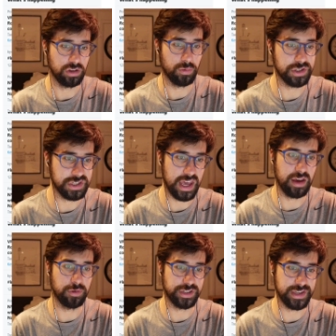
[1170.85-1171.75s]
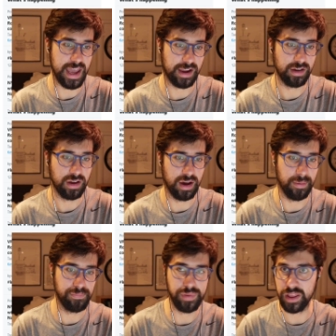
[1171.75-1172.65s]
It was it was a tech,
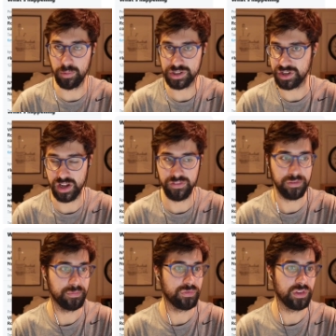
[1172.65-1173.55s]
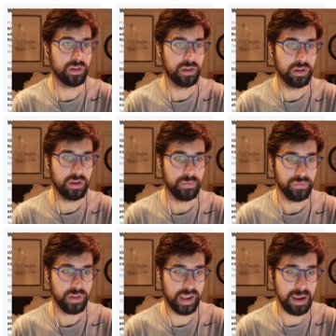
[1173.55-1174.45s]
um, but it wasn't enough.
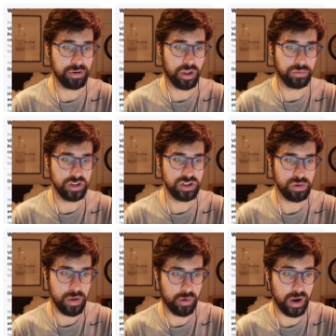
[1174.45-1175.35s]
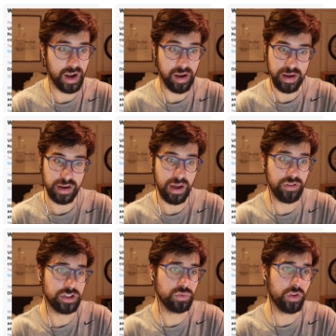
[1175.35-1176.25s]
A game with other regions would be a great idea. Now
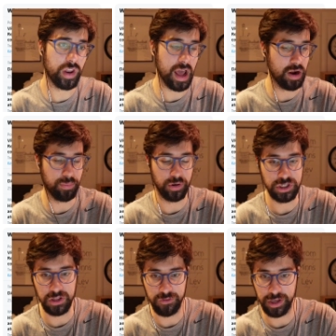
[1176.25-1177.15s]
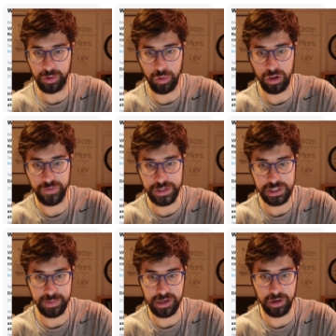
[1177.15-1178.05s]
this is one that I don't personally feel like qualified to
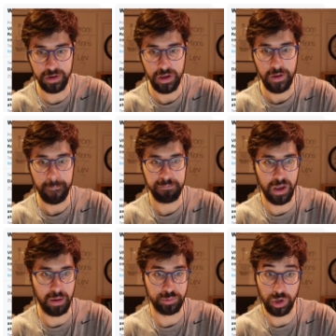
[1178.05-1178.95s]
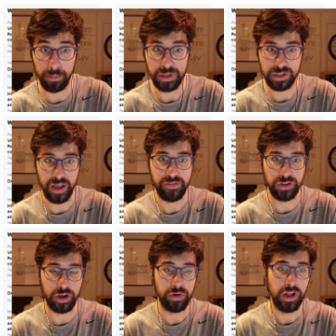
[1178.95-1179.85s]
speak on. Um, Drummond's Lev, you
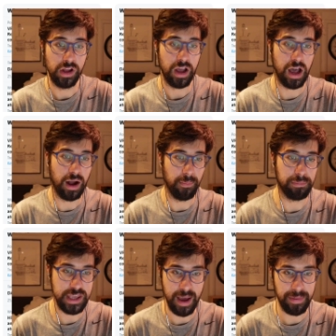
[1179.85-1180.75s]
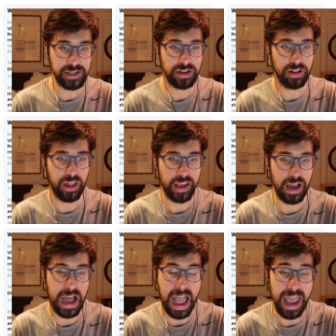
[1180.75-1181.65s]
know. Um, but yeah, basically, like,
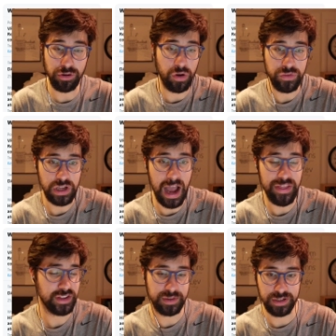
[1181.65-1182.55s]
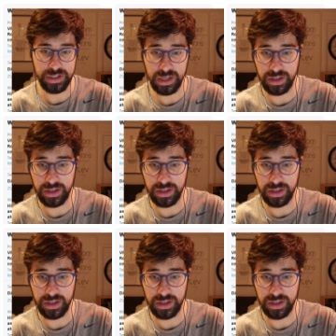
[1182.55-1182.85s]
I don't know. This, I think this would be sick.